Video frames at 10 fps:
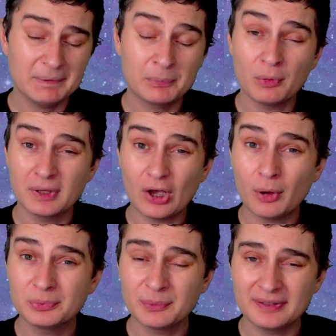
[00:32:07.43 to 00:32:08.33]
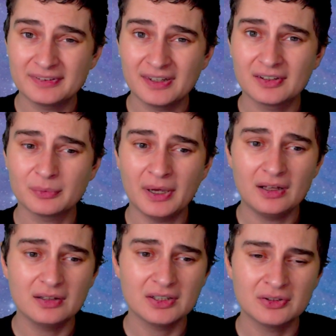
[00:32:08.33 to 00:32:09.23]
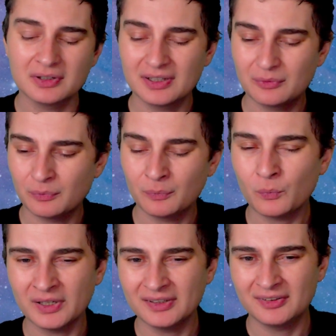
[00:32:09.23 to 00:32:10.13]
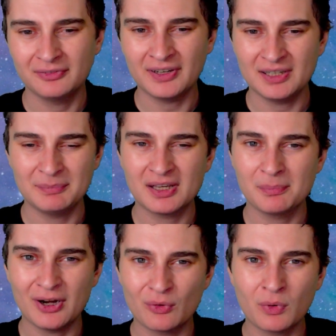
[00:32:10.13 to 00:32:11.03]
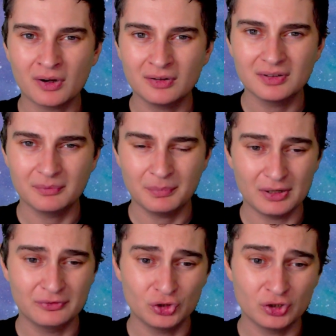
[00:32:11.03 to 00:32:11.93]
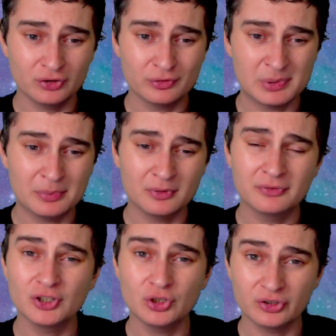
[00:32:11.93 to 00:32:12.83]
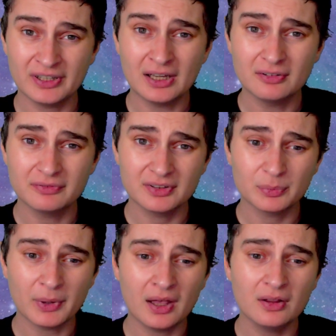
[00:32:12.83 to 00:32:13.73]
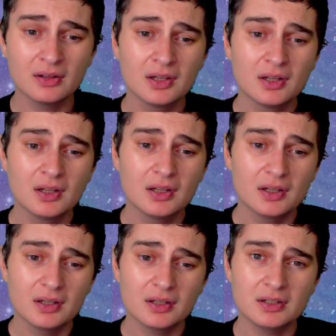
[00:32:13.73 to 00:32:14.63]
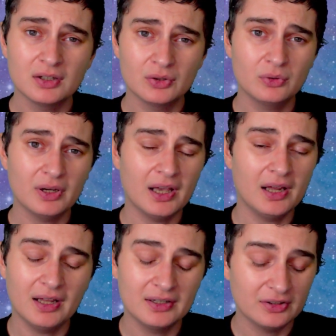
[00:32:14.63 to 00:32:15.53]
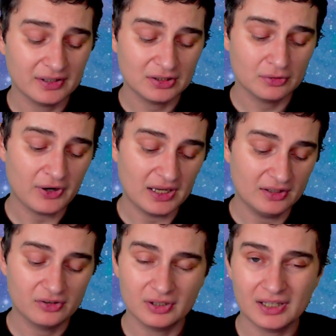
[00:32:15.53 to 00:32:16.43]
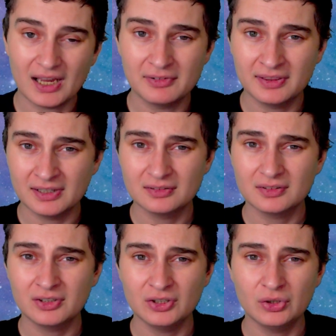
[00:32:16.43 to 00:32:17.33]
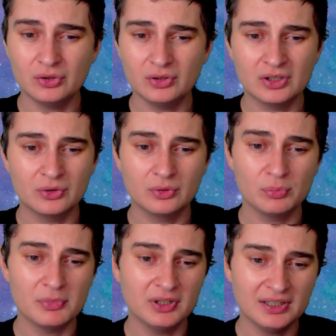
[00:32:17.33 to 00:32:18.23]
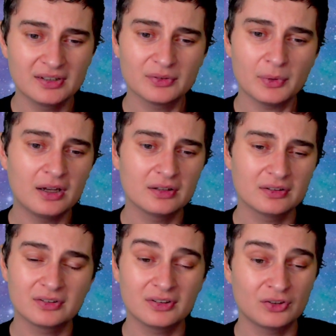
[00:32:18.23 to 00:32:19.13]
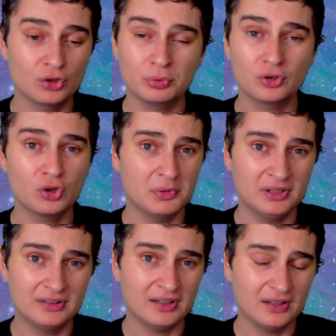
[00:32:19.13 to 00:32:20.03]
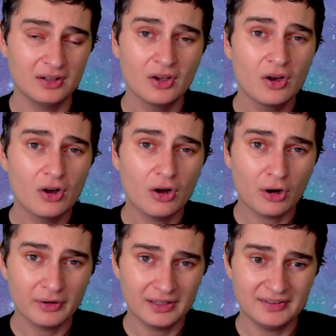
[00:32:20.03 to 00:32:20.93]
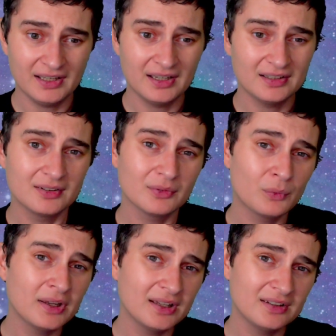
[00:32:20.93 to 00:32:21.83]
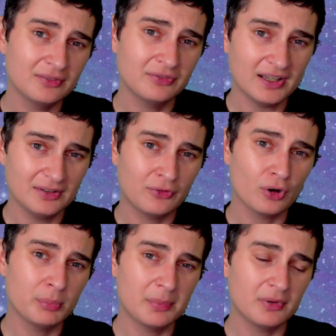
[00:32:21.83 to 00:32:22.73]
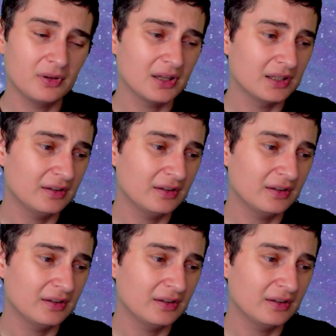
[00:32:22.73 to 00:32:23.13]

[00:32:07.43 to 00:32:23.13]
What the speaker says: probably optimistic as well, you know, like wanting to fight and make a better world, a better future for people, for yourself as well. You know, and just like your friends are like everything to you, you know, community as well, super community orientated and wanting to fight for people.